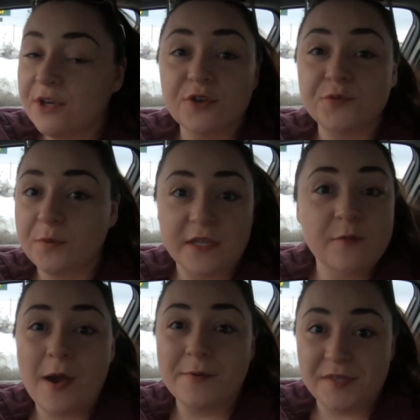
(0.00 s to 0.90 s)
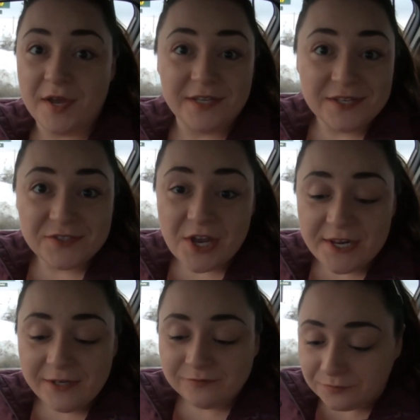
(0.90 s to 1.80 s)
Goes really well with the onions on
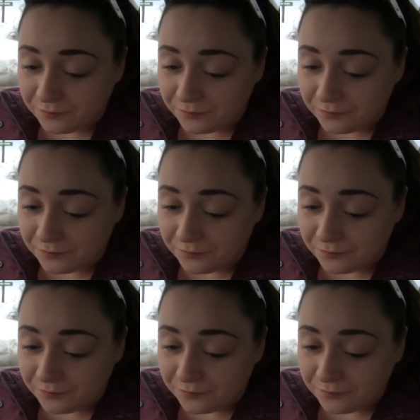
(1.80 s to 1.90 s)
it.